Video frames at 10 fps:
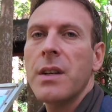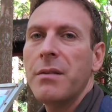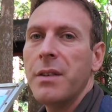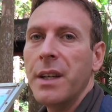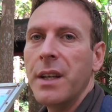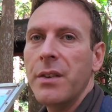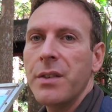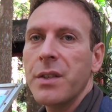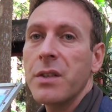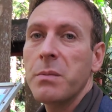sometimes I
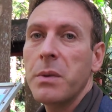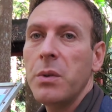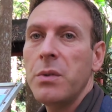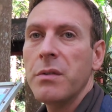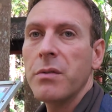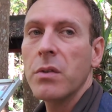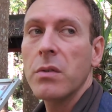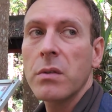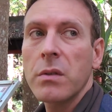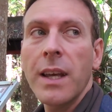just can't be
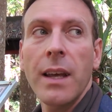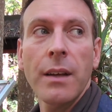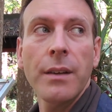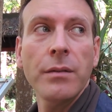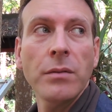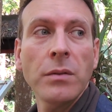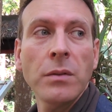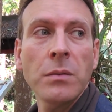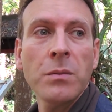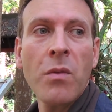bothered with all the
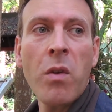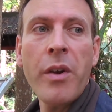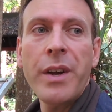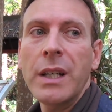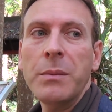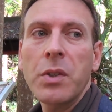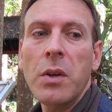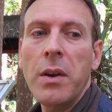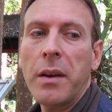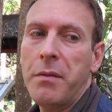formalities.
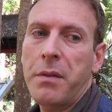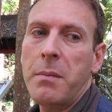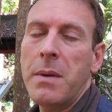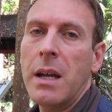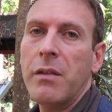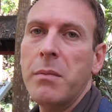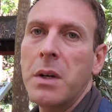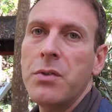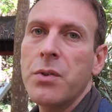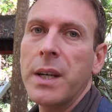Why do men have to
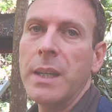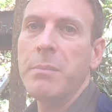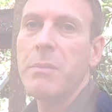speak